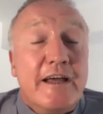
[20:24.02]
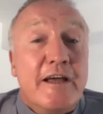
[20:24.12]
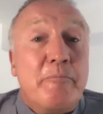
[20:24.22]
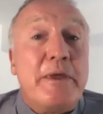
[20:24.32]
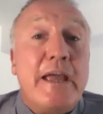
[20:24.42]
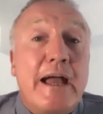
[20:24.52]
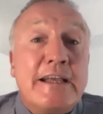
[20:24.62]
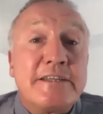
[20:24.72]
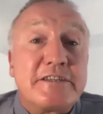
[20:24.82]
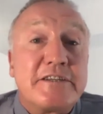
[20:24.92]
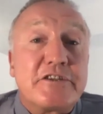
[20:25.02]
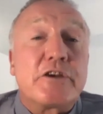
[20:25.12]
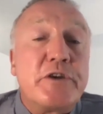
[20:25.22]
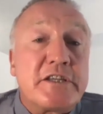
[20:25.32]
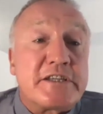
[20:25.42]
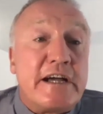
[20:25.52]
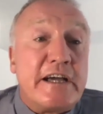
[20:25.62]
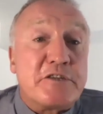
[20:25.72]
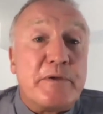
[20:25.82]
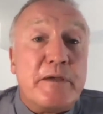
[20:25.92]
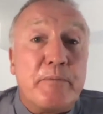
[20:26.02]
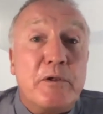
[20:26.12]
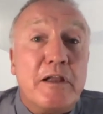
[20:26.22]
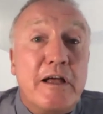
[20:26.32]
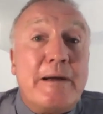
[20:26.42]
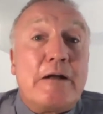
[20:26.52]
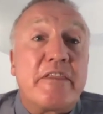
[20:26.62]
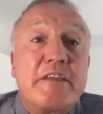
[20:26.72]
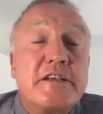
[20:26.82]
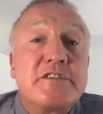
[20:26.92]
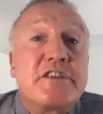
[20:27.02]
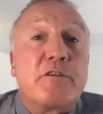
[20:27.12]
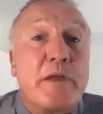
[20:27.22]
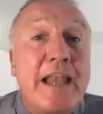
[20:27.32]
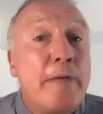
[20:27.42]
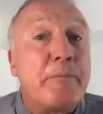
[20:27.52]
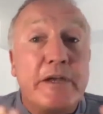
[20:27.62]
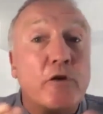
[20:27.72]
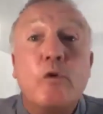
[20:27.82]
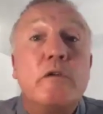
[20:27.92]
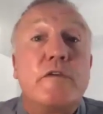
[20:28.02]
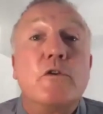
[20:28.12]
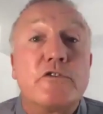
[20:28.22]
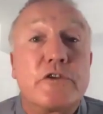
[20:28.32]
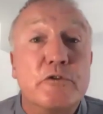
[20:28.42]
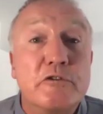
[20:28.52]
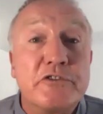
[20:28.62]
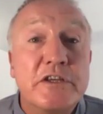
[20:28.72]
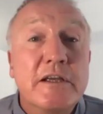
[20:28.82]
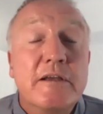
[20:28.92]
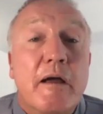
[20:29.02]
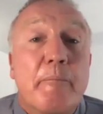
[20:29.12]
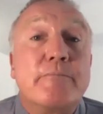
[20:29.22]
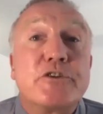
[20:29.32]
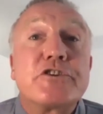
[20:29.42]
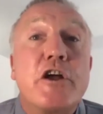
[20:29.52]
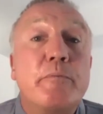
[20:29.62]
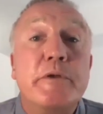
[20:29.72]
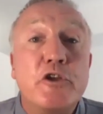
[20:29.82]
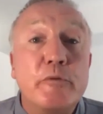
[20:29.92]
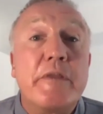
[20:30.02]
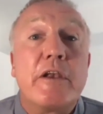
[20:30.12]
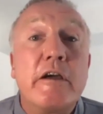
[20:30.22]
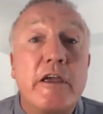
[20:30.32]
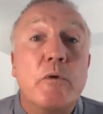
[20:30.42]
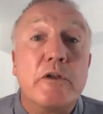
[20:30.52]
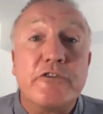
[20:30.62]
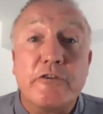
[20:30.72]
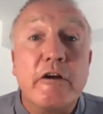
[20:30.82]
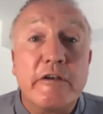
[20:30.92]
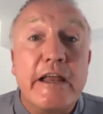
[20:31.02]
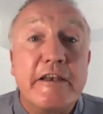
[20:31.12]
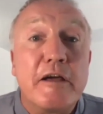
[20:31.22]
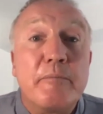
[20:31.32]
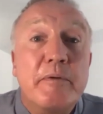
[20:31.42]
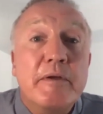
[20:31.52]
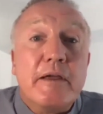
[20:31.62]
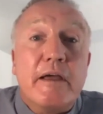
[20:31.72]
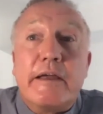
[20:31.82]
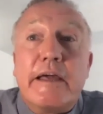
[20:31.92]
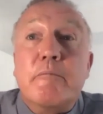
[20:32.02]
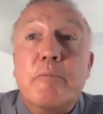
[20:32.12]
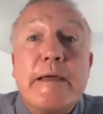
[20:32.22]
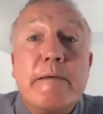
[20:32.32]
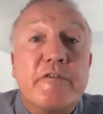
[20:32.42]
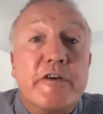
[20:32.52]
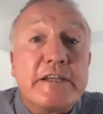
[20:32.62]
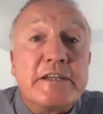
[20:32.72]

being asked to criticize people about things that will happen in all of your schools, but I'm just hoping you'll be the lucky ones who don't end up getting blamed for it.